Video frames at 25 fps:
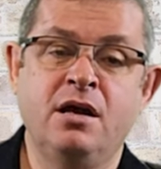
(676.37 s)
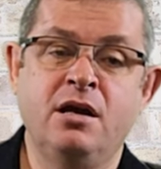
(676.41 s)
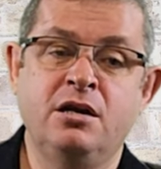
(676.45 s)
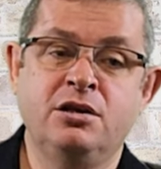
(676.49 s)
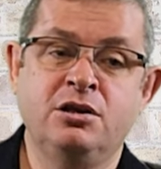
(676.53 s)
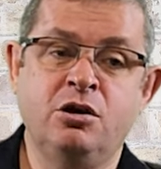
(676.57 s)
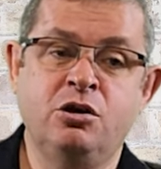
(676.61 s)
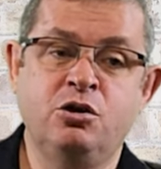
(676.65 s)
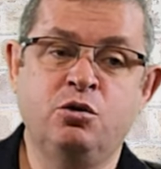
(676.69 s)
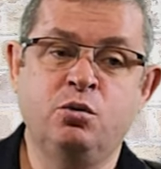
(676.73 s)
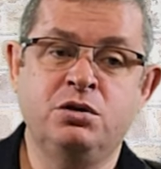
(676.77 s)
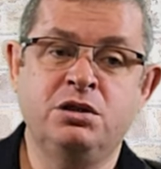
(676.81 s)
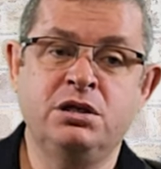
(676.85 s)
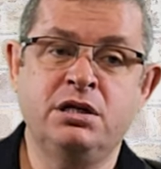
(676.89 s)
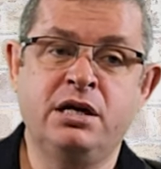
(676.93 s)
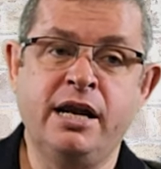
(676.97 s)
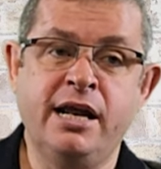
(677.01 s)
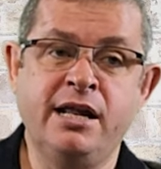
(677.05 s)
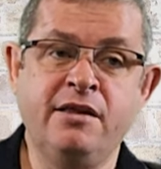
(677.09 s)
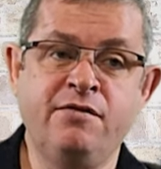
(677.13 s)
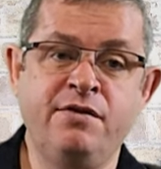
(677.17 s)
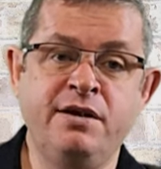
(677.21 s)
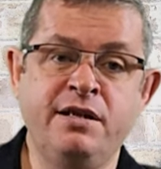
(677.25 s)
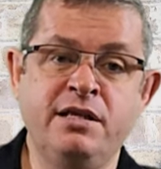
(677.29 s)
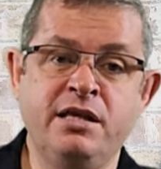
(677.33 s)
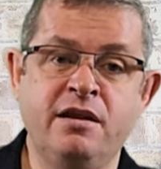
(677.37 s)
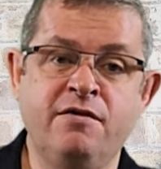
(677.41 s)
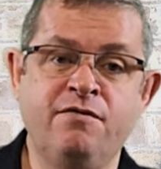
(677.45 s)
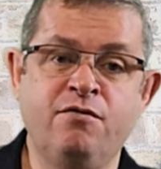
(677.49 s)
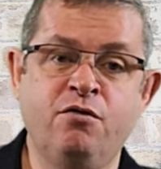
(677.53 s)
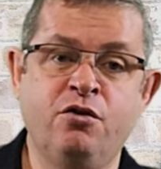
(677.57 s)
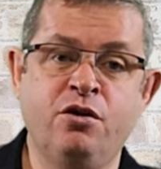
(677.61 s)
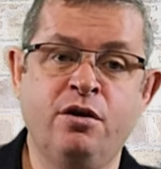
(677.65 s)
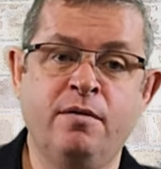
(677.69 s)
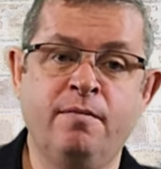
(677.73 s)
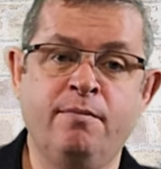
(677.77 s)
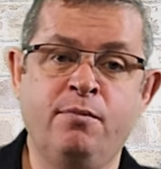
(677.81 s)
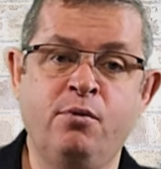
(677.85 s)
So it was a great victory for
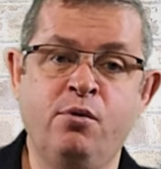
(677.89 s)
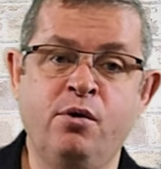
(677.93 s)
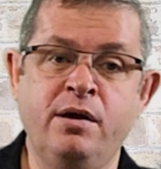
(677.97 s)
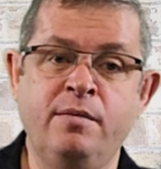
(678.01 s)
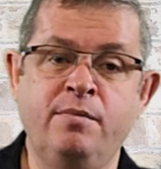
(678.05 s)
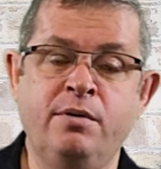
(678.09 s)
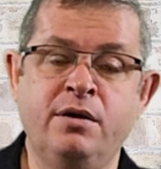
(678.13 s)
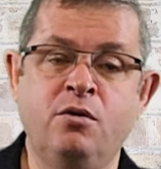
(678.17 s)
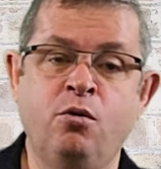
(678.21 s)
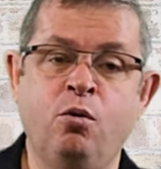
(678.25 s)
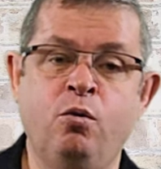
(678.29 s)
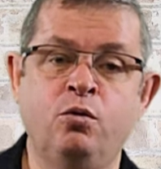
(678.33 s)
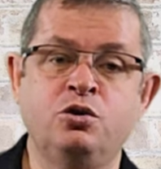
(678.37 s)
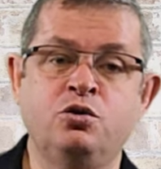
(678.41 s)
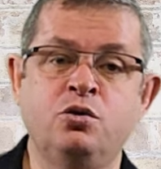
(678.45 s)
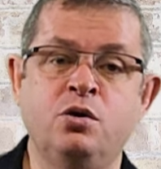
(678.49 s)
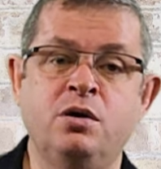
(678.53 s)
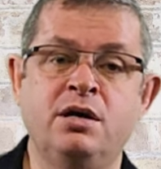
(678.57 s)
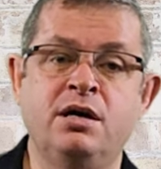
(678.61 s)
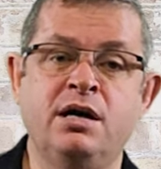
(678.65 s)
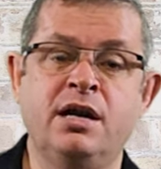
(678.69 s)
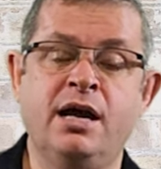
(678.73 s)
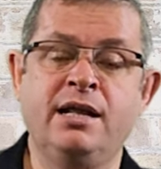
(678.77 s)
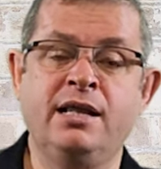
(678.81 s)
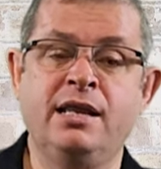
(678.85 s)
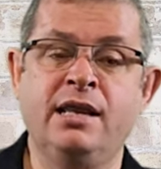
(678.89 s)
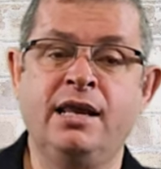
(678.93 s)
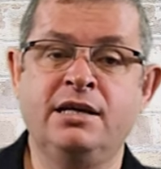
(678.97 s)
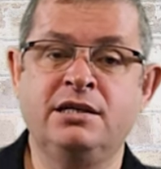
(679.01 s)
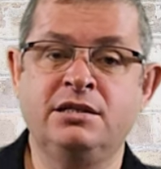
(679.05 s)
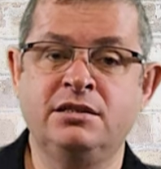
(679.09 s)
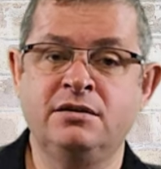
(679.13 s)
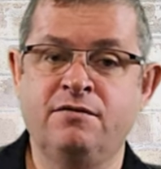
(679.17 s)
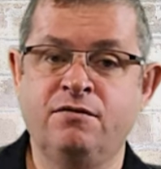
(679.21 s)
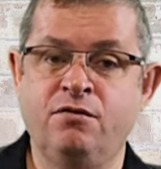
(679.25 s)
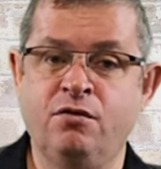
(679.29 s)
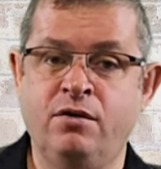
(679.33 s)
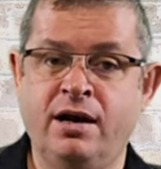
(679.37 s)
the employee, but also a great
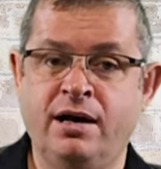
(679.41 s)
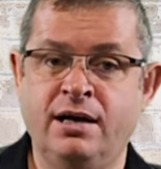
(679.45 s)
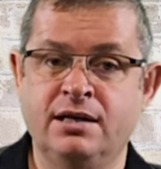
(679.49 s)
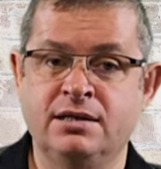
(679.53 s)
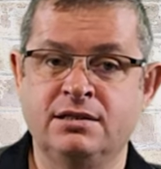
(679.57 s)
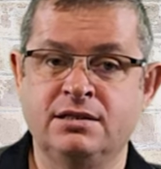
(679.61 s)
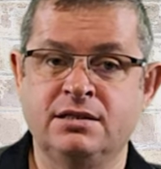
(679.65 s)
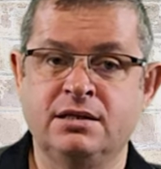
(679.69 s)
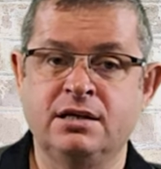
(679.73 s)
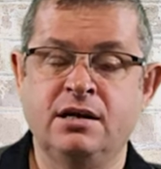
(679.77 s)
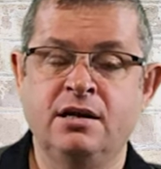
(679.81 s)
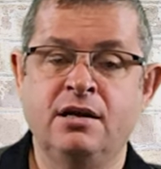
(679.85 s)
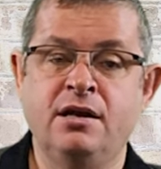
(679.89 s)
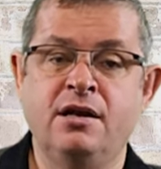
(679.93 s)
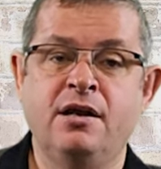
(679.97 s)
lesson for us.